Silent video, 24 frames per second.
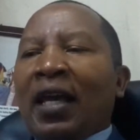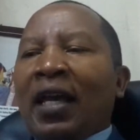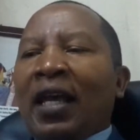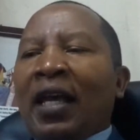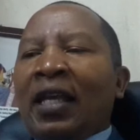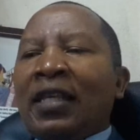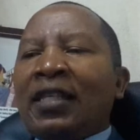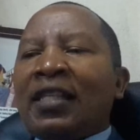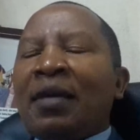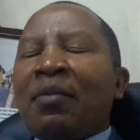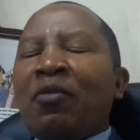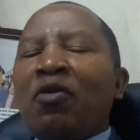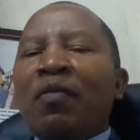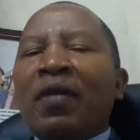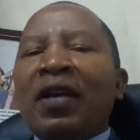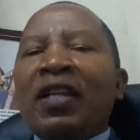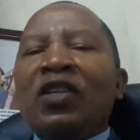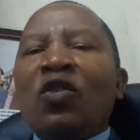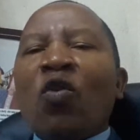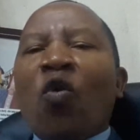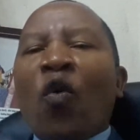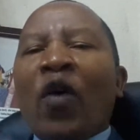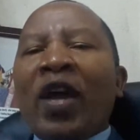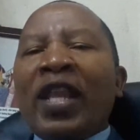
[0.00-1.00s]
is the
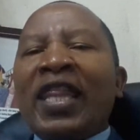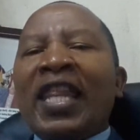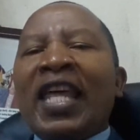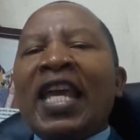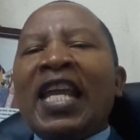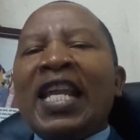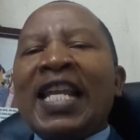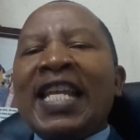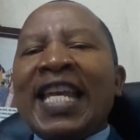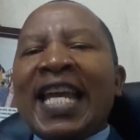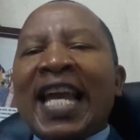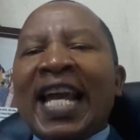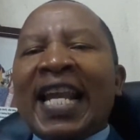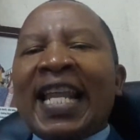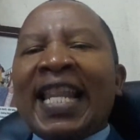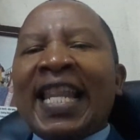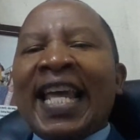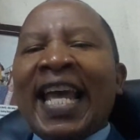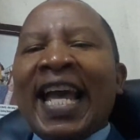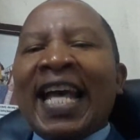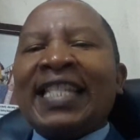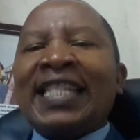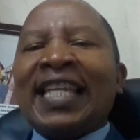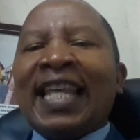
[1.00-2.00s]
moment when
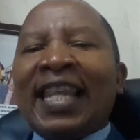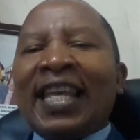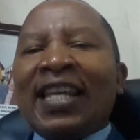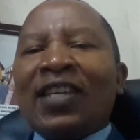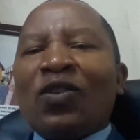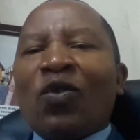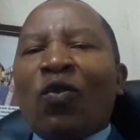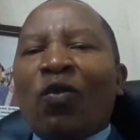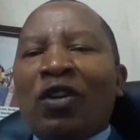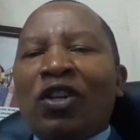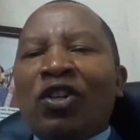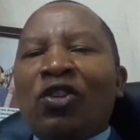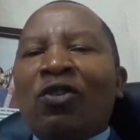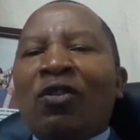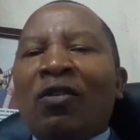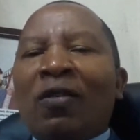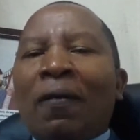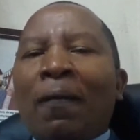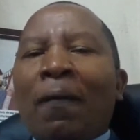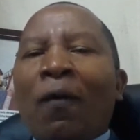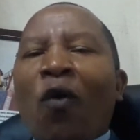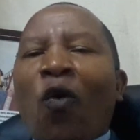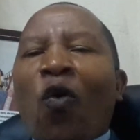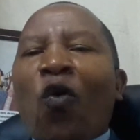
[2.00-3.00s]
they answer this question,
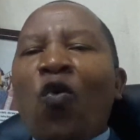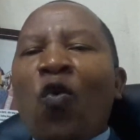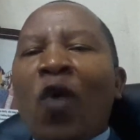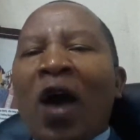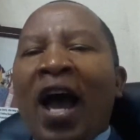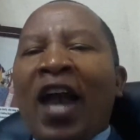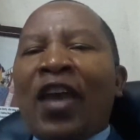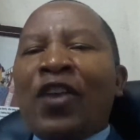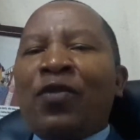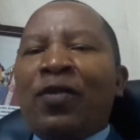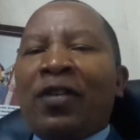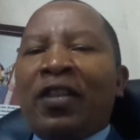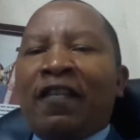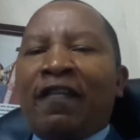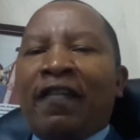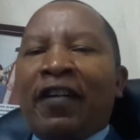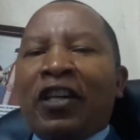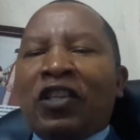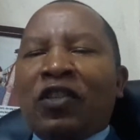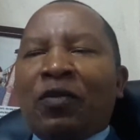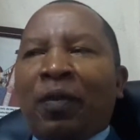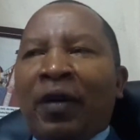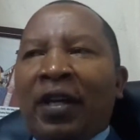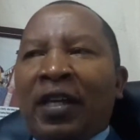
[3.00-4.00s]
who are you in the
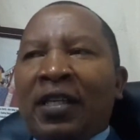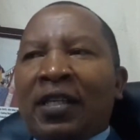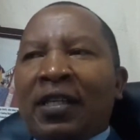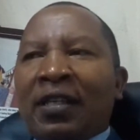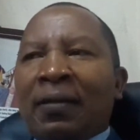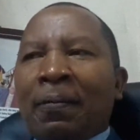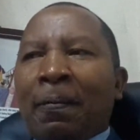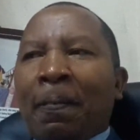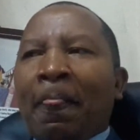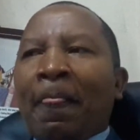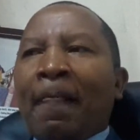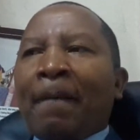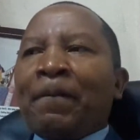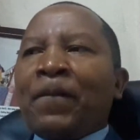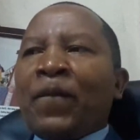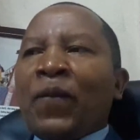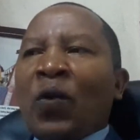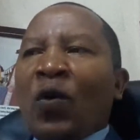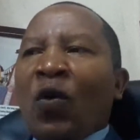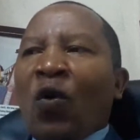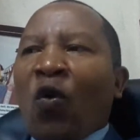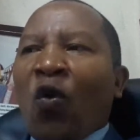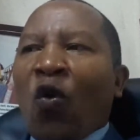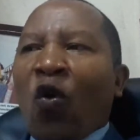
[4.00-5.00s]
first place?
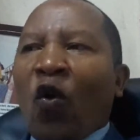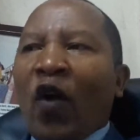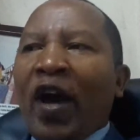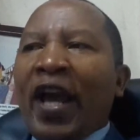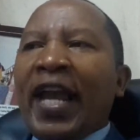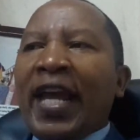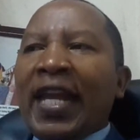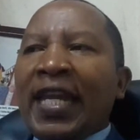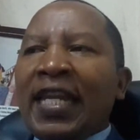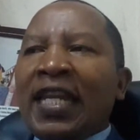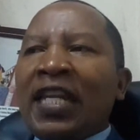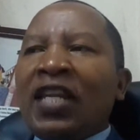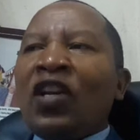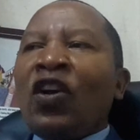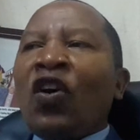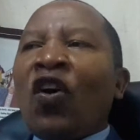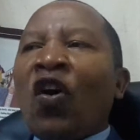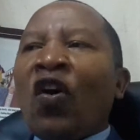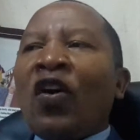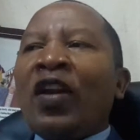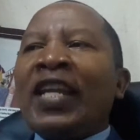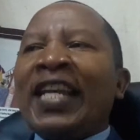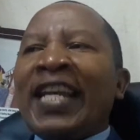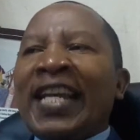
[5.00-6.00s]
Why did
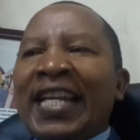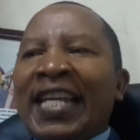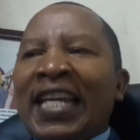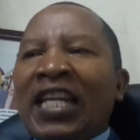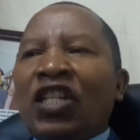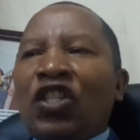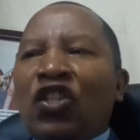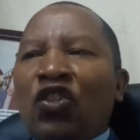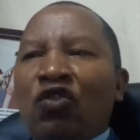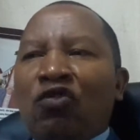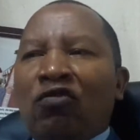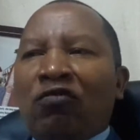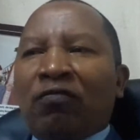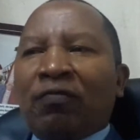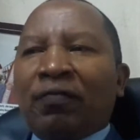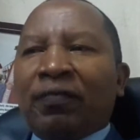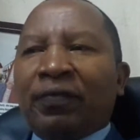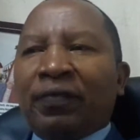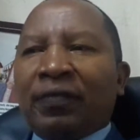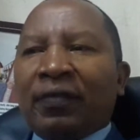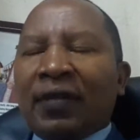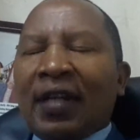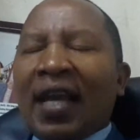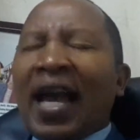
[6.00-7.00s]
God create you?
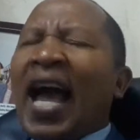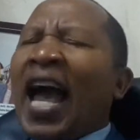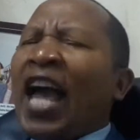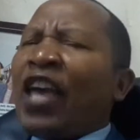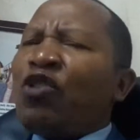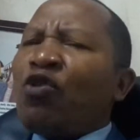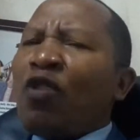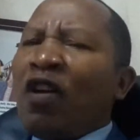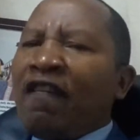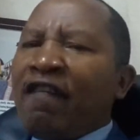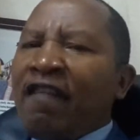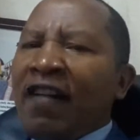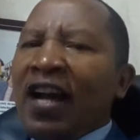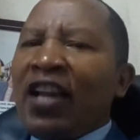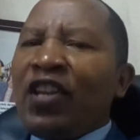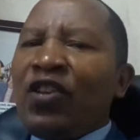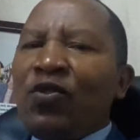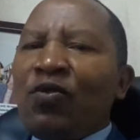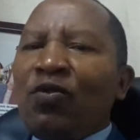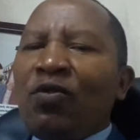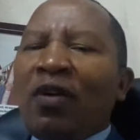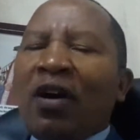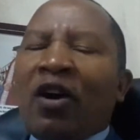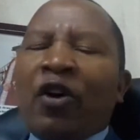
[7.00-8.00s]
Are you a
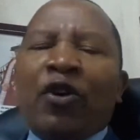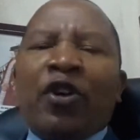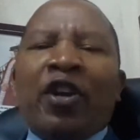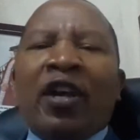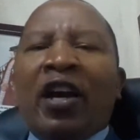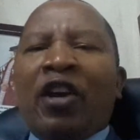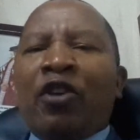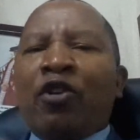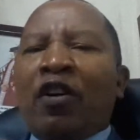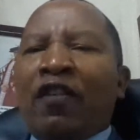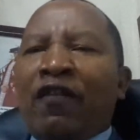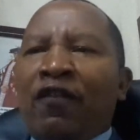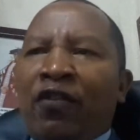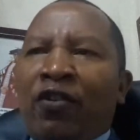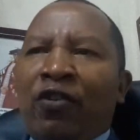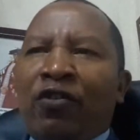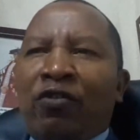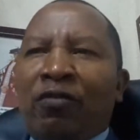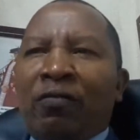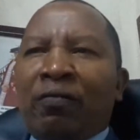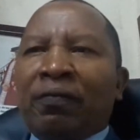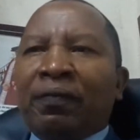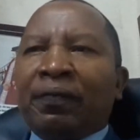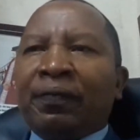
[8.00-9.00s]
value or are you a
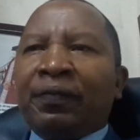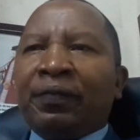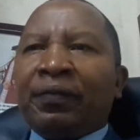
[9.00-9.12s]
volume?